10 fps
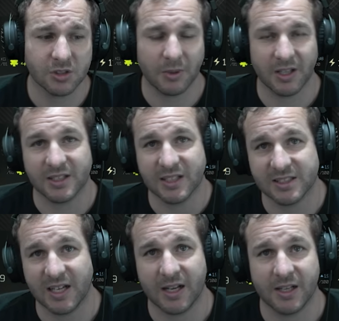but it does
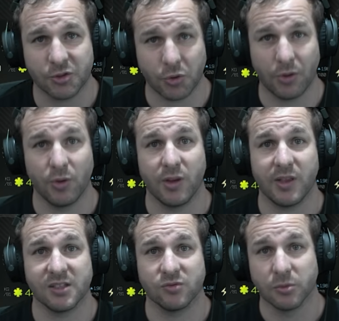add an extra
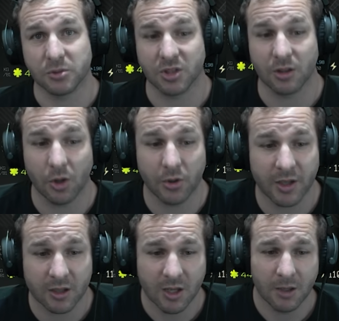30,000 rubles to your
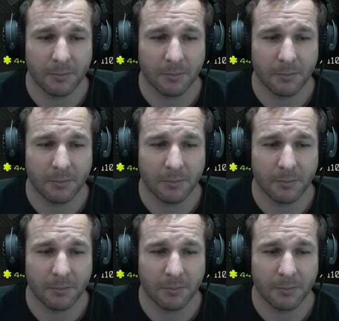loadout,